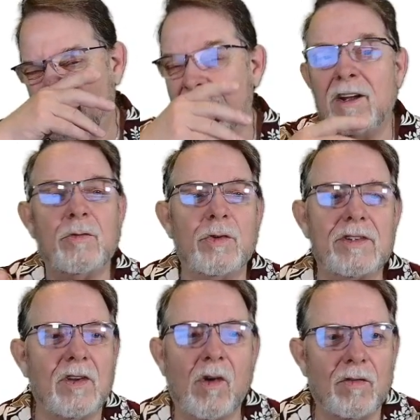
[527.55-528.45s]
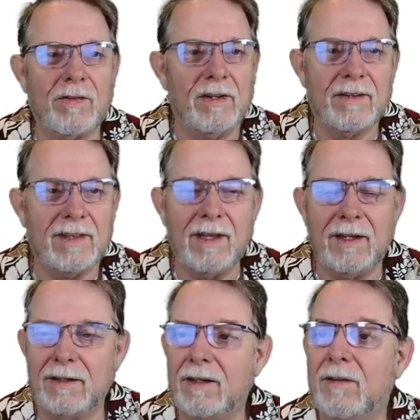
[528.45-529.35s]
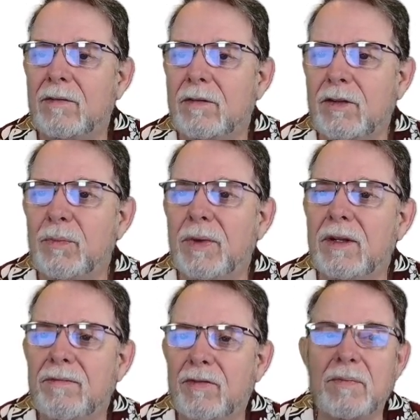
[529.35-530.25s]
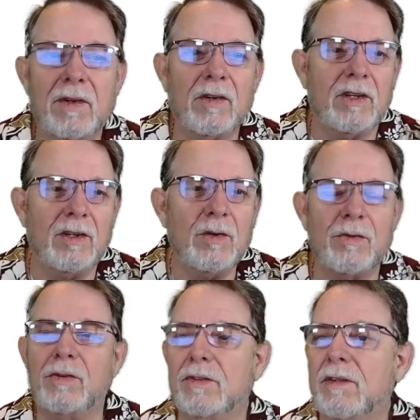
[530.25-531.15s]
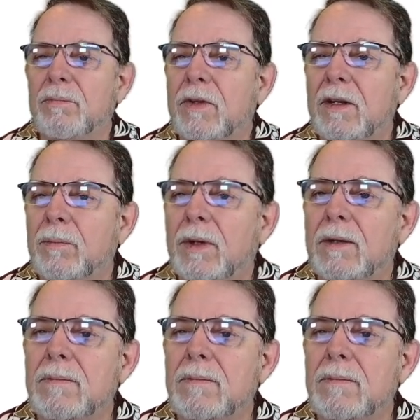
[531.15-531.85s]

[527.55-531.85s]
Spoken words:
unresolved thing, could be from their youth or something, but